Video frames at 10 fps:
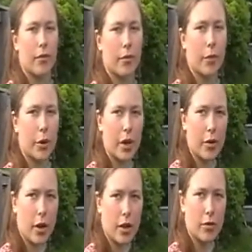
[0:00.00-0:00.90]

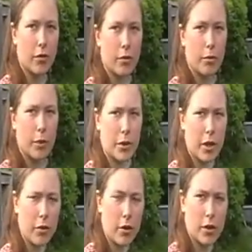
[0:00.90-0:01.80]
building
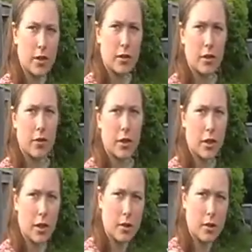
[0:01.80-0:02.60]
forests and stuff like that.